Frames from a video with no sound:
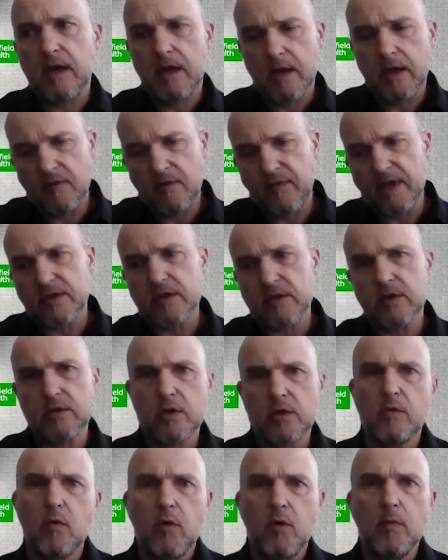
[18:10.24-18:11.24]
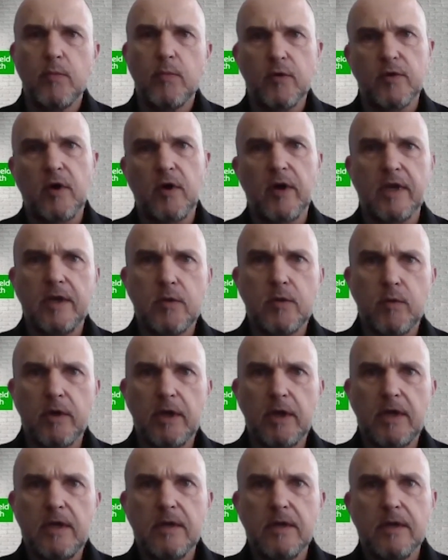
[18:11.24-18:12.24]
affected us all, but not
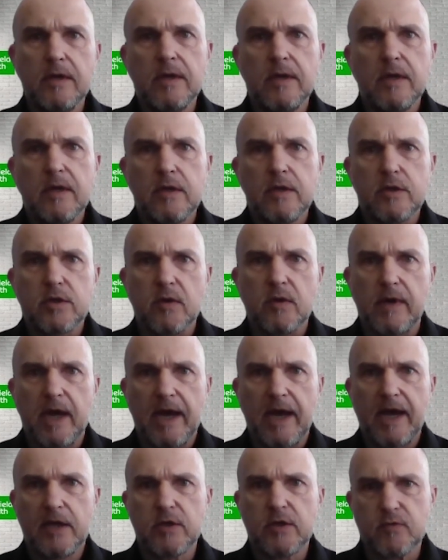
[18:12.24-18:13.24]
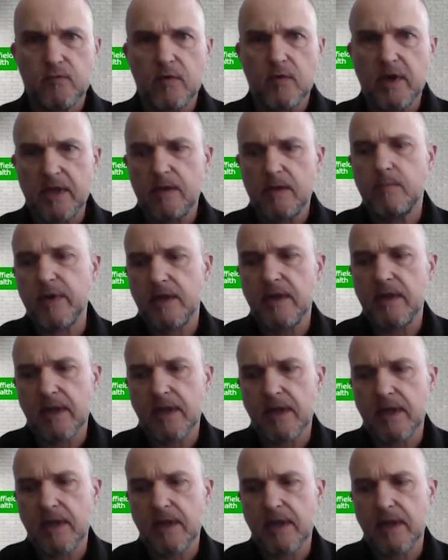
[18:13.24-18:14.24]
equally. So it has really been
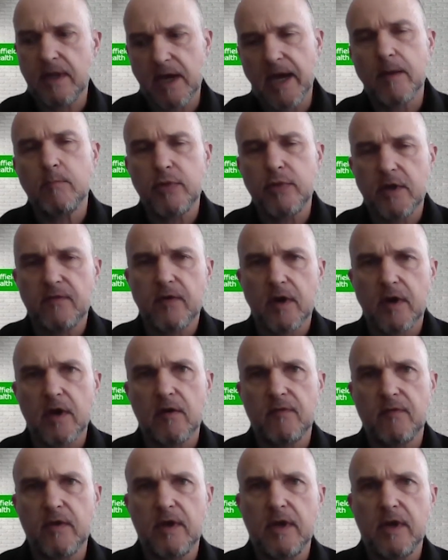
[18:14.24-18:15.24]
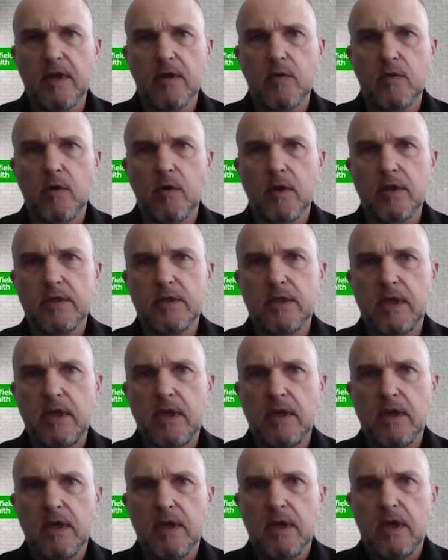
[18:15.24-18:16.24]
that amplifier of
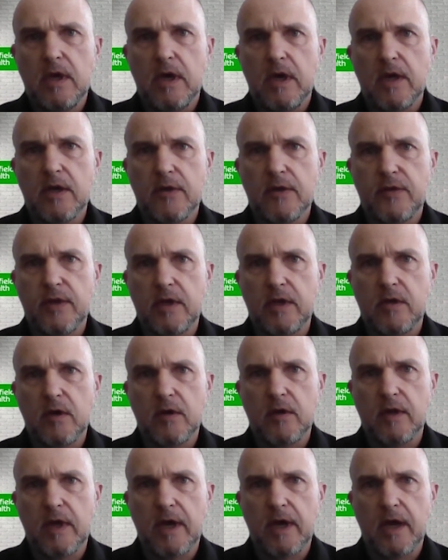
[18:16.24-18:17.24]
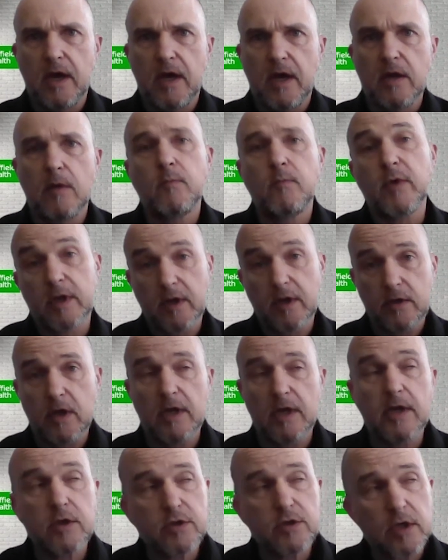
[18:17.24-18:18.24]
inequality. And I think on that, and
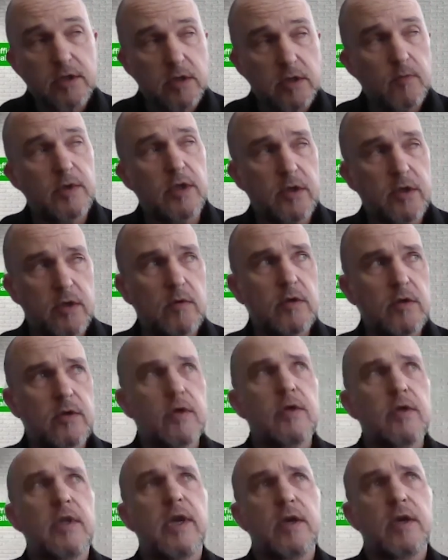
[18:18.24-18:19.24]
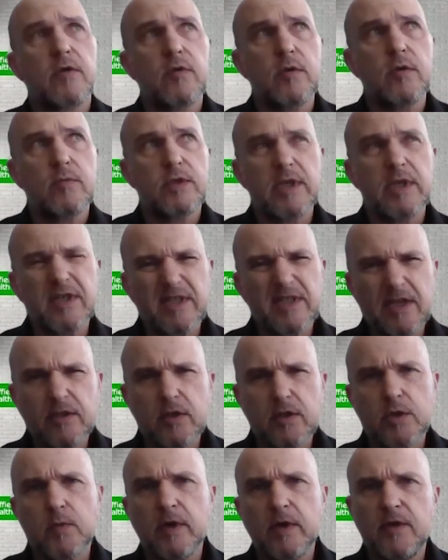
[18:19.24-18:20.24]
interesting, when you do look at that group, 16
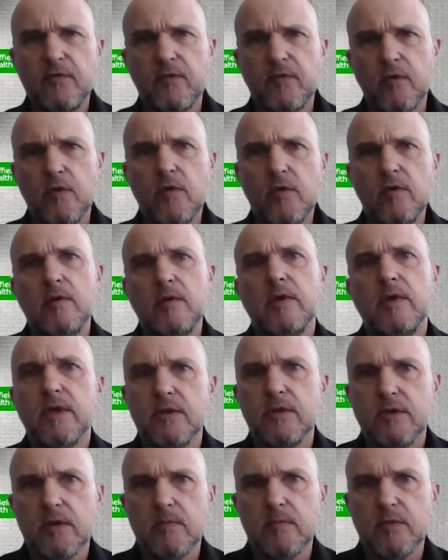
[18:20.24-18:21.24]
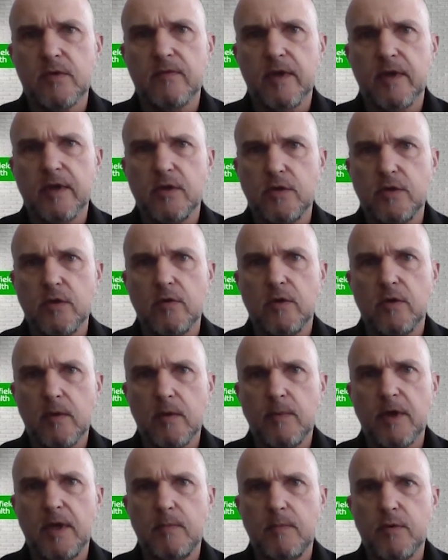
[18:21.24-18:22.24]
to 24, in terms of like younger
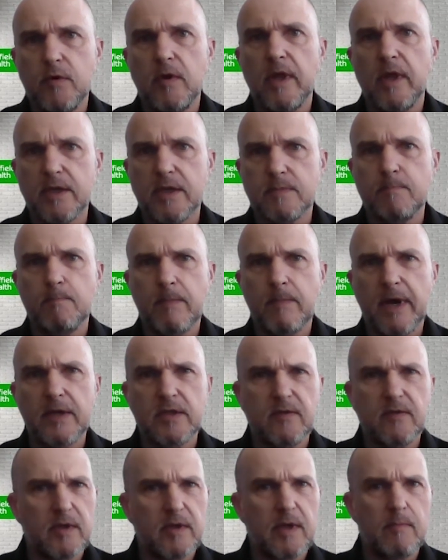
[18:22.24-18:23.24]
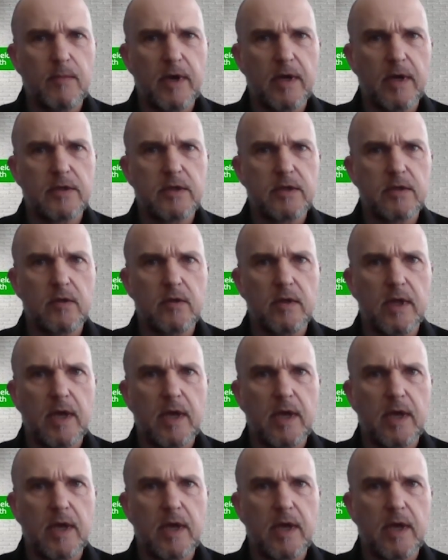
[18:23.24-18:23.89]
people, it's massively impacted on them.